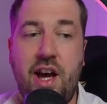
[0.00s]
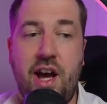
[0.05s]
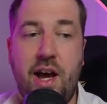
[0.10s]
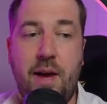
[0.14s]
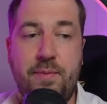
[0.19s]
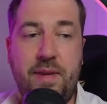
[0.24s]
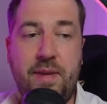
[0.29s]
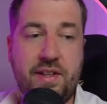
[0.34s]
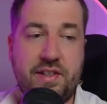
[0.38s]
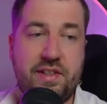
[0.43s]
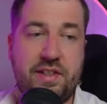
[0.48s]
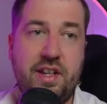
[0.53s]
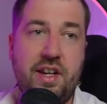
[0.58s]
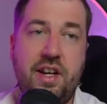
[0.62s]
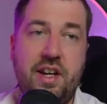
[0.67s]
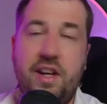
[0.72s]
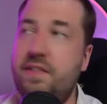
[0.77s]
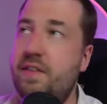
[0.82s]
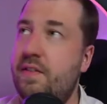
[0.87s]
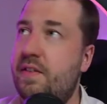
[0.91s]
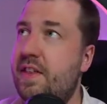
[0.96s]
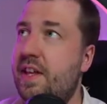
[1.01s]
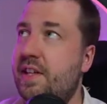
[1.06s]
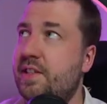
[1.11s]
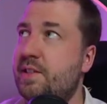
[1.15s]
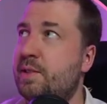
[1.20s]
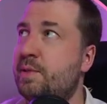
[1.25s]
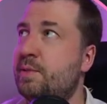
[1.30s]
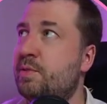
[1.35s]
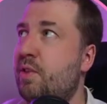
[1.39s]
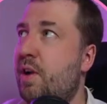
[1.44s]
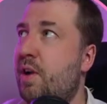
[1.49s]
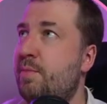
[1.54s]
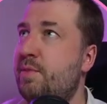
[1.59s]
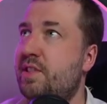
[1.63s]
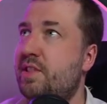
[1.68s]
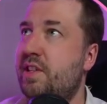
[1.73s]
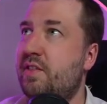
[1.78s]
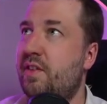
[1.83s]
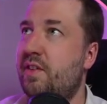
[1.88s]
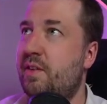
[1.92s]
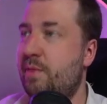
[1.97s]
Yes, 50,000 subscribers, thank you
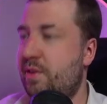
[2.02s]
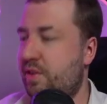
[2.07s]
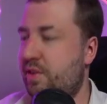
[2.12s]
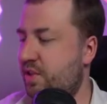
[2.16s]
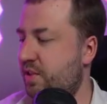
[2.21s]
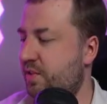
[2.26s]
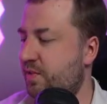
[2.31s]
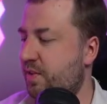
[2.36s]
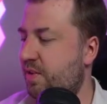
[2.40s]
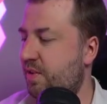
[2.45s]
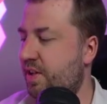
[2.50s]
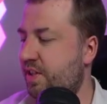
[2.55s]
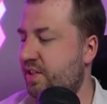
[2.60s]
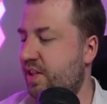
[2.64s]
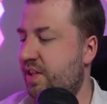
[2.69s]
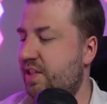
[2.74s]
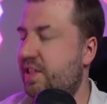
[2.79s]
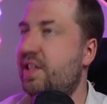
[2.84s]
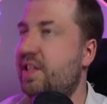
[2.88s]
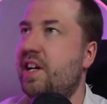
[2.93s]
very much. It's very exciting.